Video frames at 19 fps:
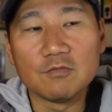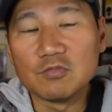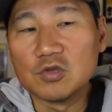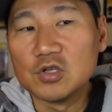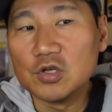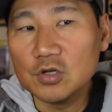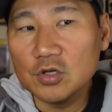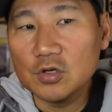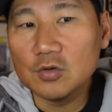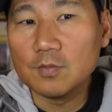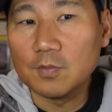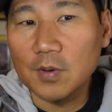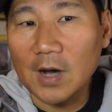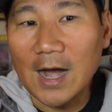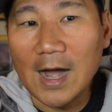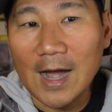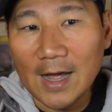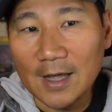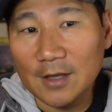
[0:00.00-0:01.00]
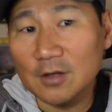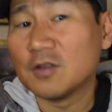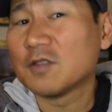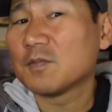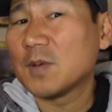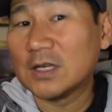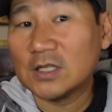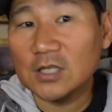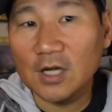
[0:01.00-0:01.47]
Do you buy, you
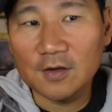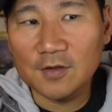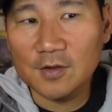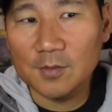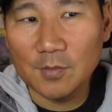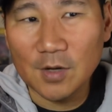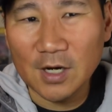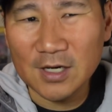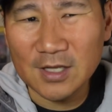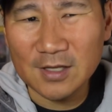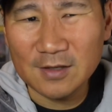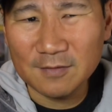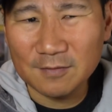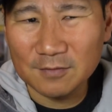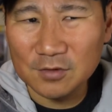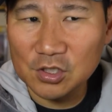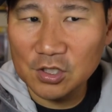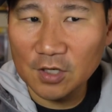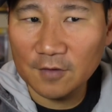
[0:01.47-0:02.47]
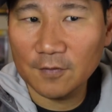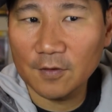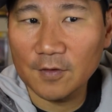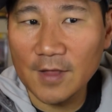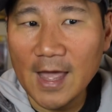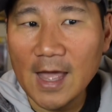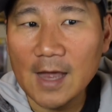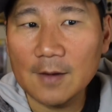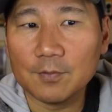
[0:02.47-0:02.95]
spend tons of money just for
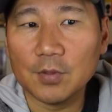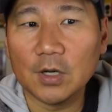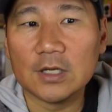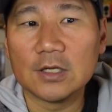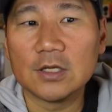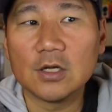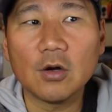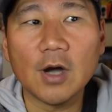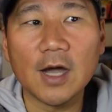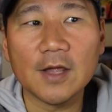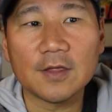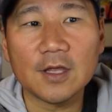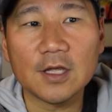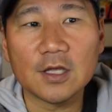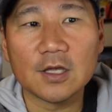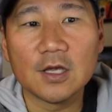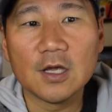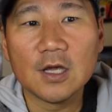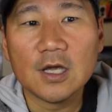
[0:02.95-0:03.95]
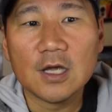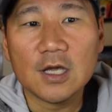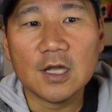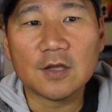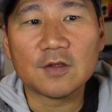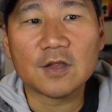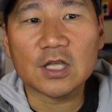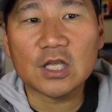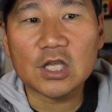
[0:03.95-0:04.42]
that? But no, I think
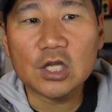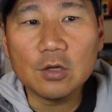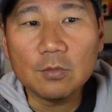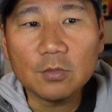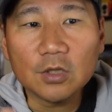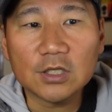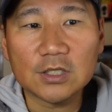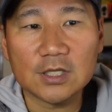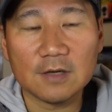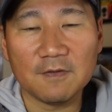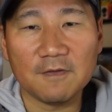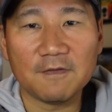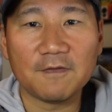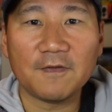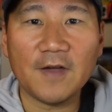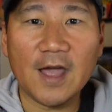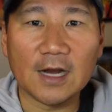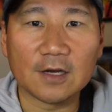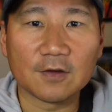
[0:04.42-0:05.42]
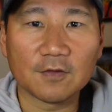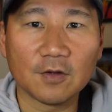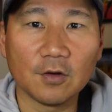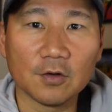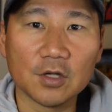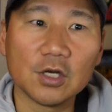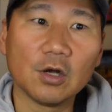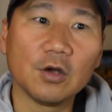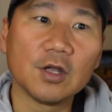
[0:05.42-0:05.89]
it's a cumulative effect. So,
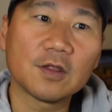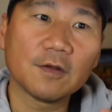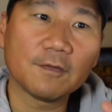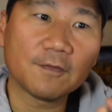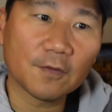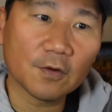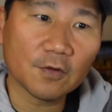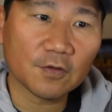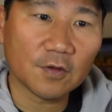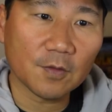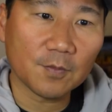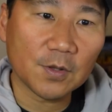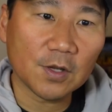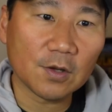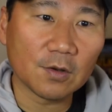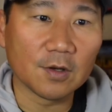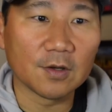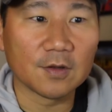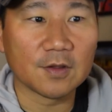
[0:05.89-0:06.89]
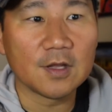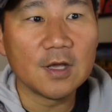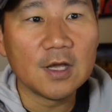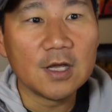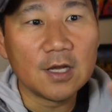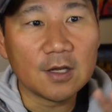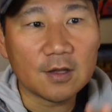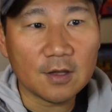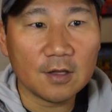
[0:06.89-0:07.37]
you know, it's a first appearance.
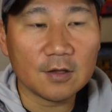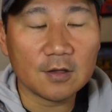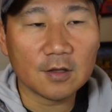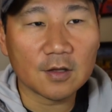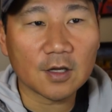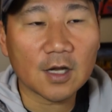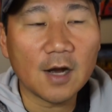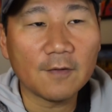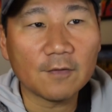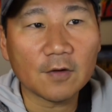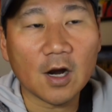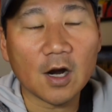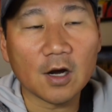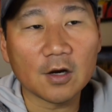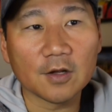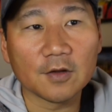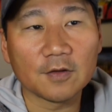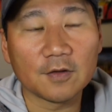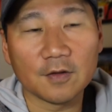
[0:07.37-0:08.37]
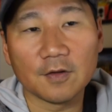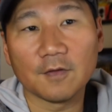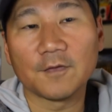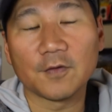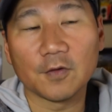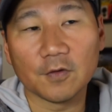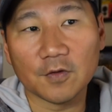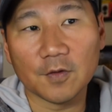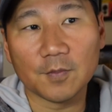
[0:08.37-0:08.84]
It's, the cover artist is a
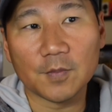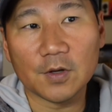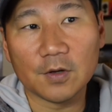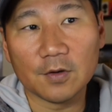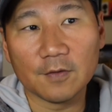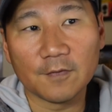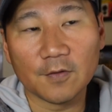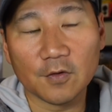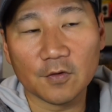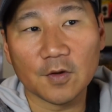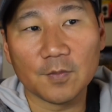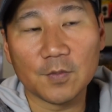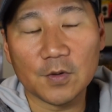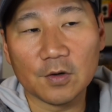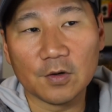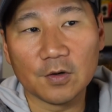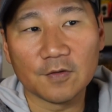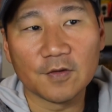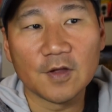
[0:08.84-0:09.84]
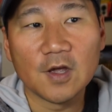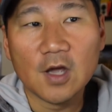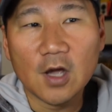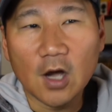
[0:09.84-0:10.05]
first, appear, first appearance.